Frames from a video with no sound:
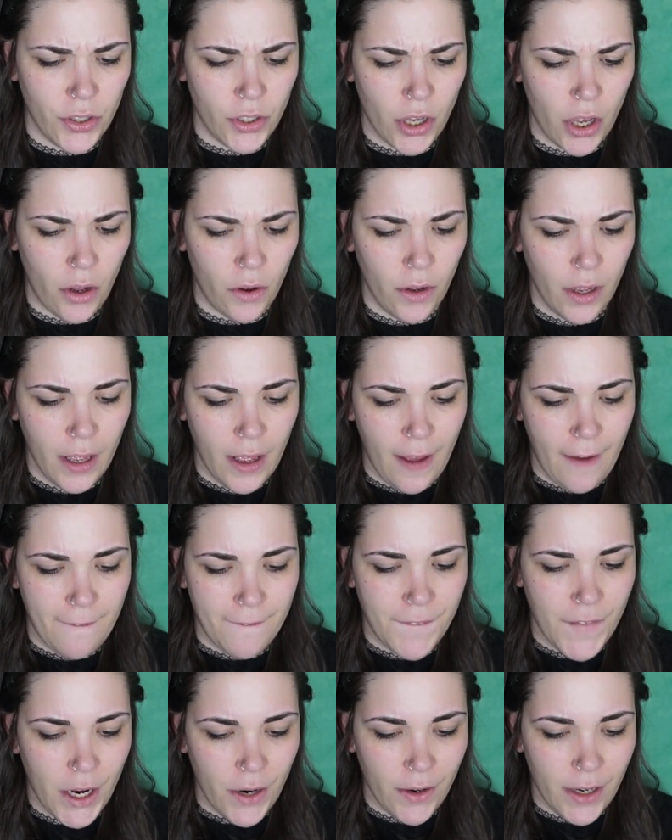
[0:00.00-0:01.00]
So
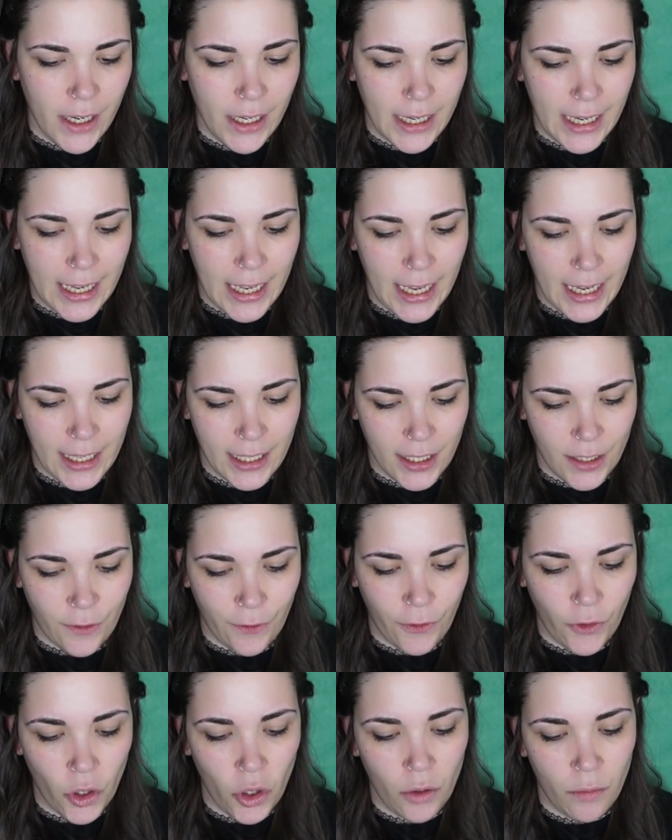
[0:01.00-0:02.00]
very nice.
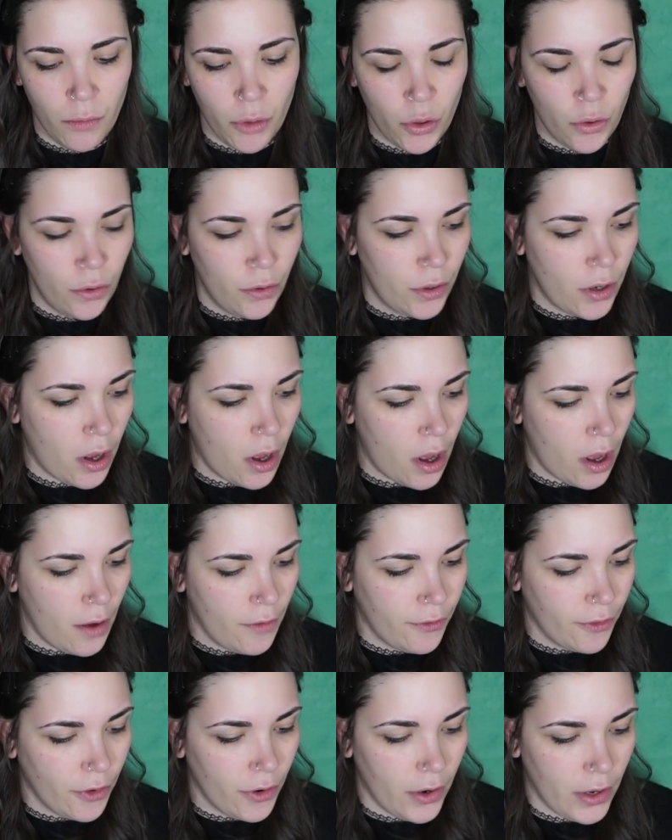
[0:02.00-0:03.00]
Full moon
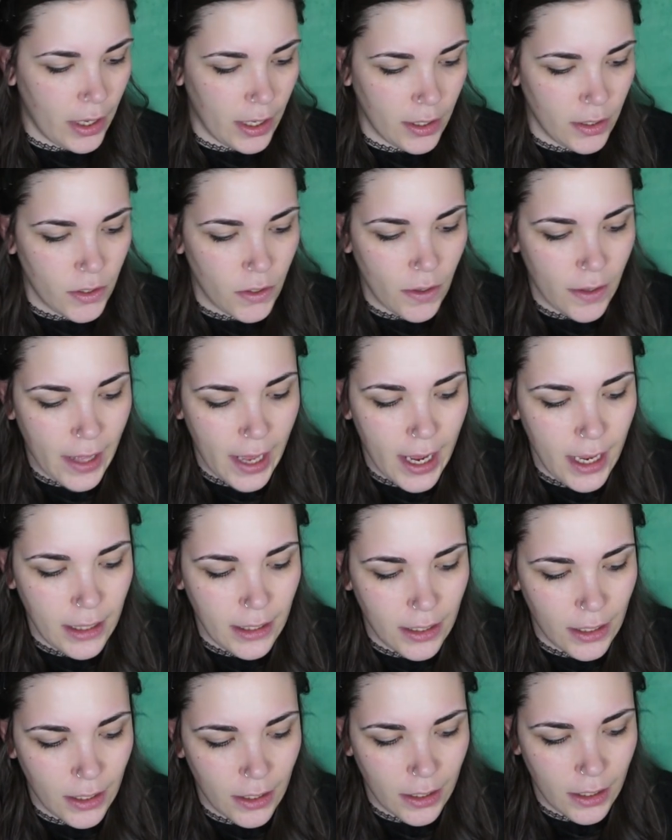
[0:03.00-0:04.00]
offering. So
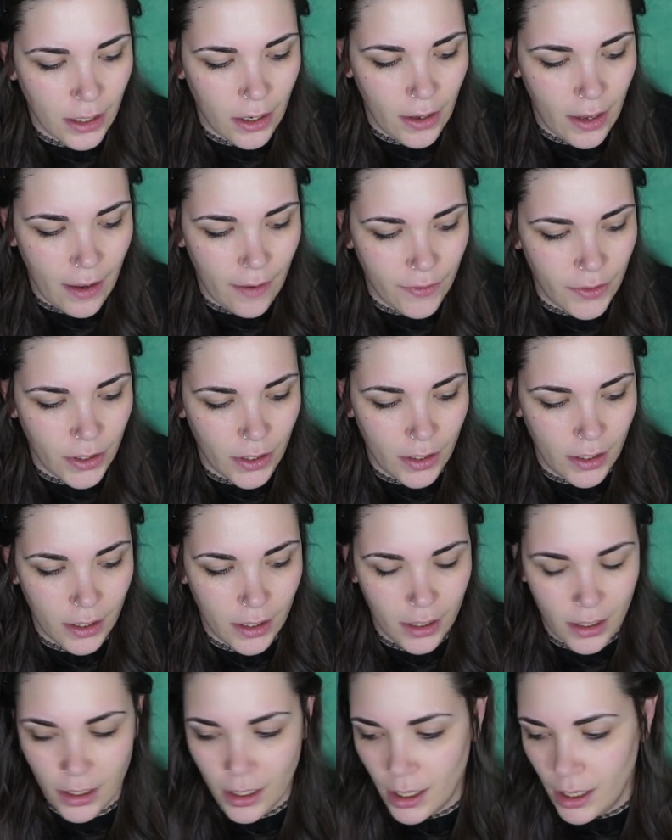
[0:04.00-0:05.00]
that's good. I'll have to
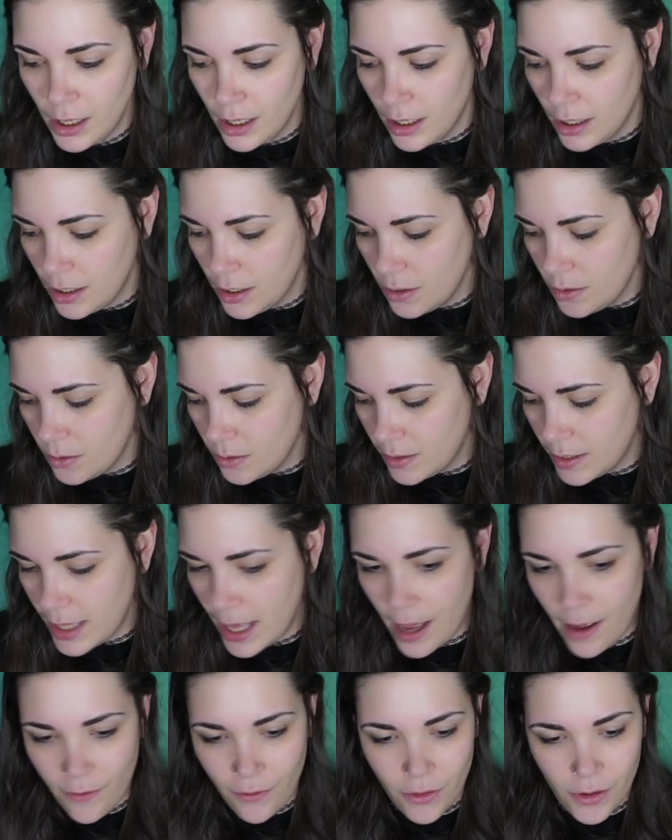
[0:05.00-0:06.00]
use
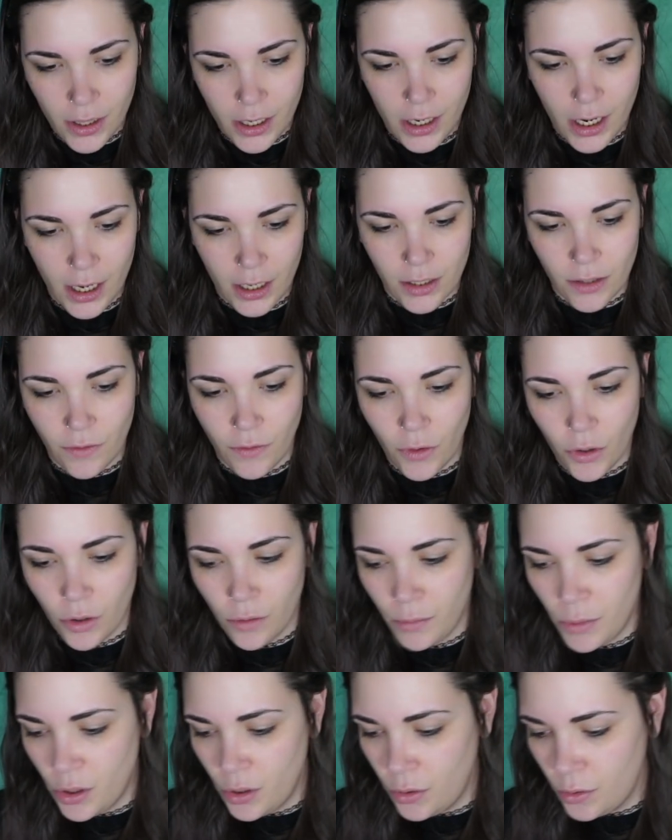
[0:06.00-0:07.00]
that for the next full
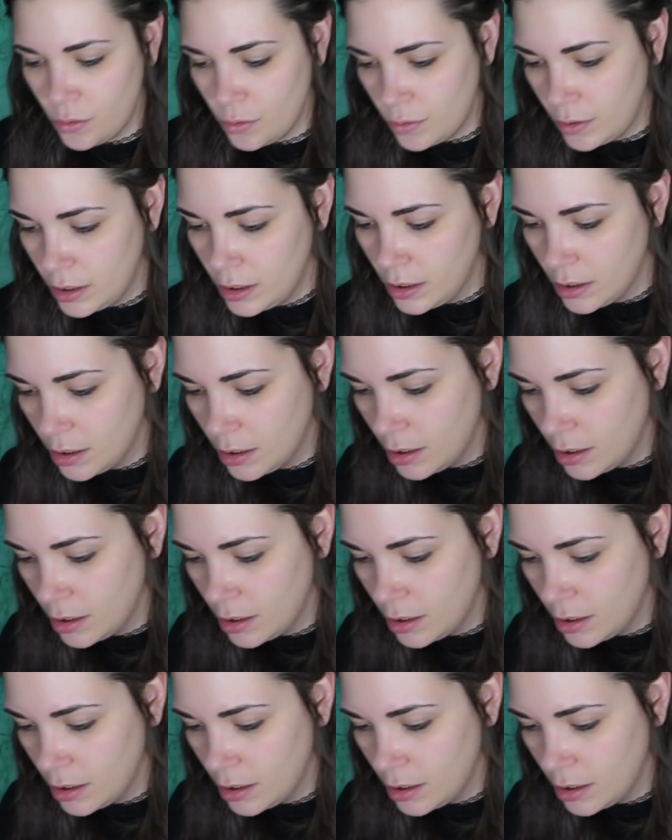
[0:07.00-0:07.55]
moon.